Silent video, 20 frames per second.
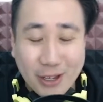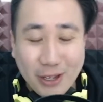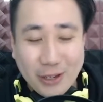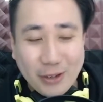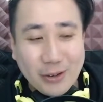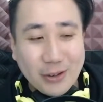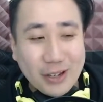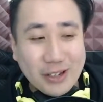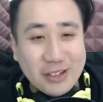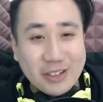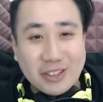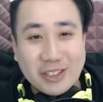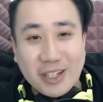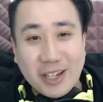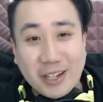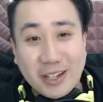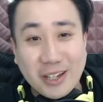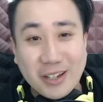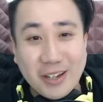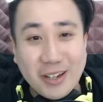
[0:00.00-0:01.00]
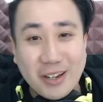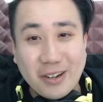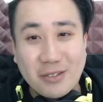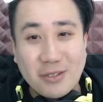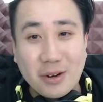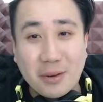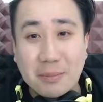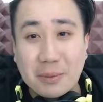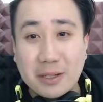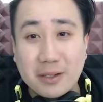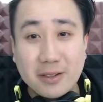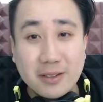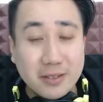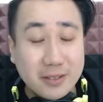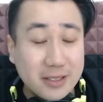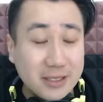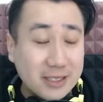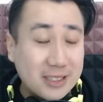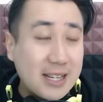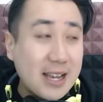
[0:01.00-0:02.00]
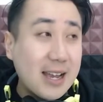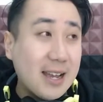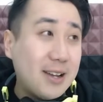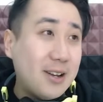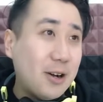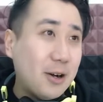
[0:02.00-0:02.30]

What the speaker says: You can just take it and drop it. This guy